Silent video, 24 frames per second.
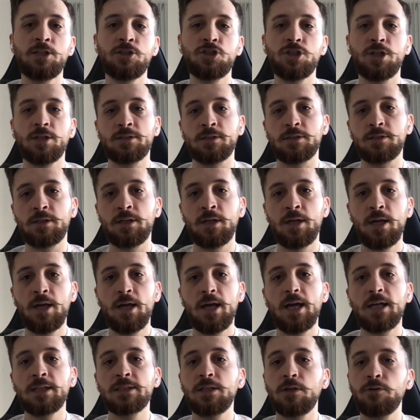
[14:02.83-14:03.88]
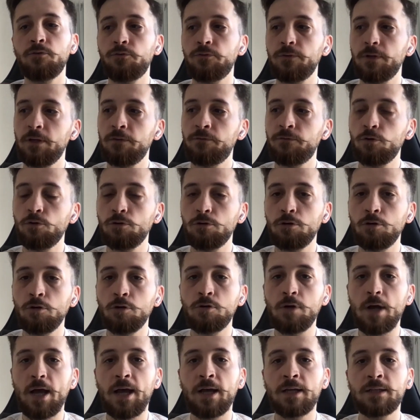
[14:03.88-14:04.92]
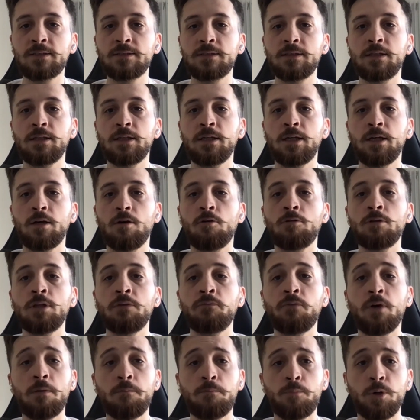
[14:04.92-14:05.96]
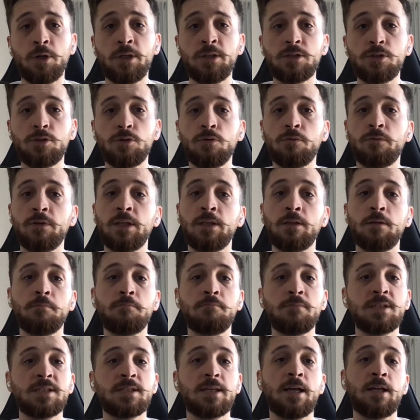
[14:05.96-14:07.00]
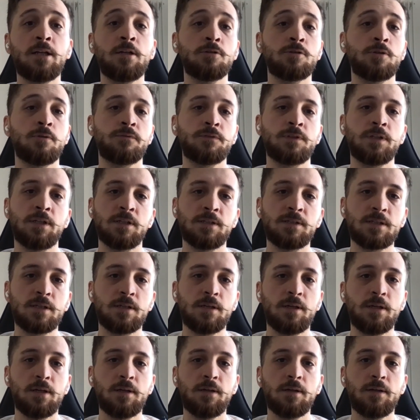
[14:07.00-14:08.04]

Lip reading: each other. And if you look at only one point, you will miss a lot of things.